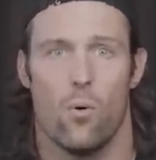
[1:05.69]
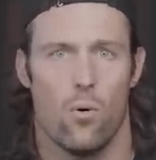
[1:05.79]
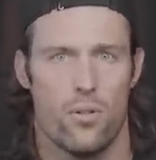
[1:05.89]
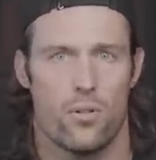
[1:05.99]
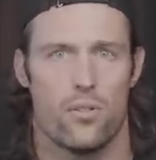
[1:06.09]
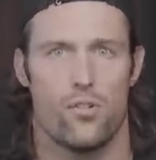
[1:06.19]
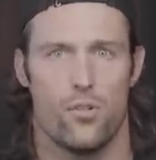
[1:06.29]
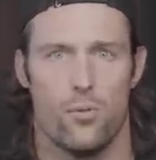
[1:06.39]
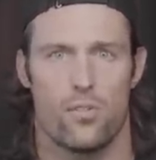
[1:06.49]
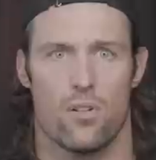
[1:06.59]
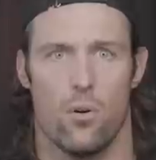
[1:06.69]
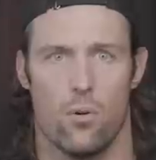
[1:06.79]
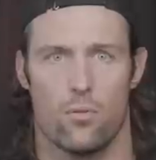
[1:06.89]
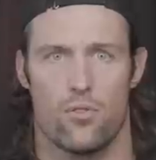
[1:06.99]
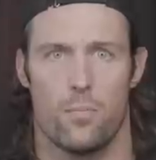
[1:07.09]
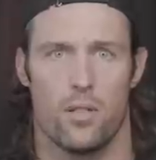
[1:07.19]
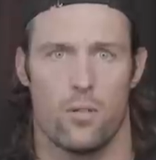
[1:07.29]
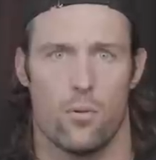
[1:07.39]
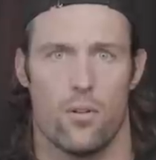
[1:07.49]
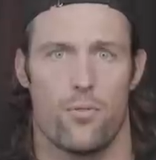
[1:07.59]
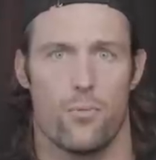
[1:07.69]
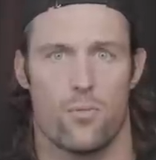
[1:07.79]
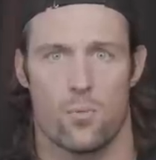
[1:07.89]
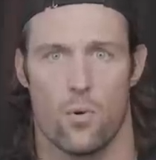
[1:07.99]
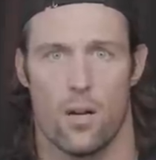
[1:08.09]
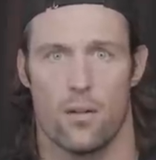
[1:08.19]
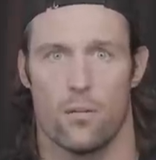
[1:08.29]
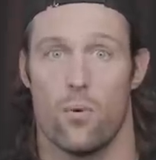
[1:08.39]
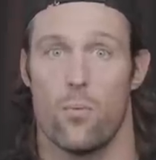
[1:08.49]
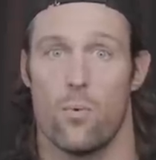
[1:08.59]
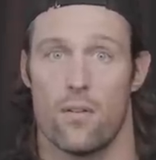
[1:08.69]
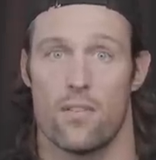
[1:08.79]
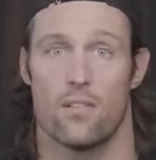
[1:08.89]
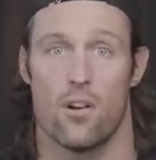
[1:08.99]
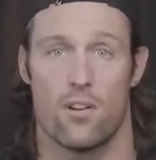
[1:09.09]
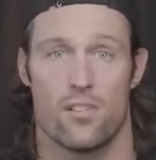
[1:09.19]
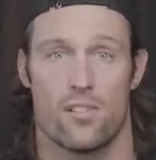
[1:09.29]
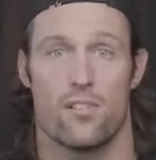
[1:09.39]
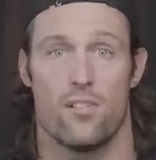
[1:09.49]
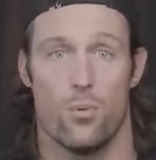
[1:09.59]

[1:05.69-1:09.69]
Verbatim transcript: or you can choose to hold your Bitcoin through Swan with one of the largest